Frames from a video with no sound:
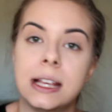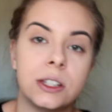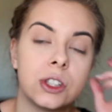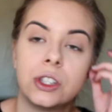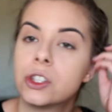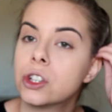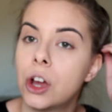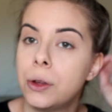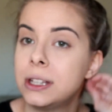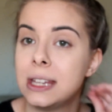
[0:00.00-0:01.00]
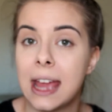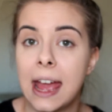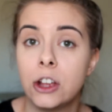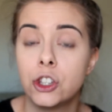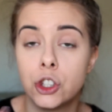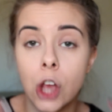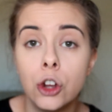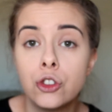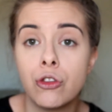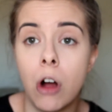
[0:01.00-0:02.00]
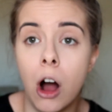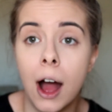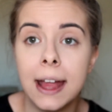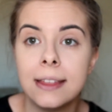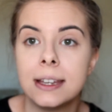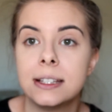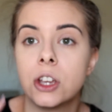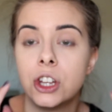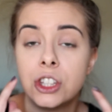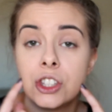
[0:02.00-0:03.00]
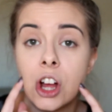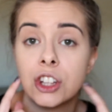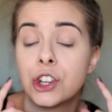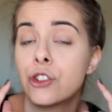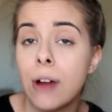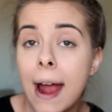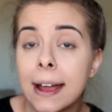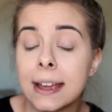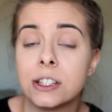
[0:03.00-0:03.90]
it's going to get so dry that it's going to start to crack,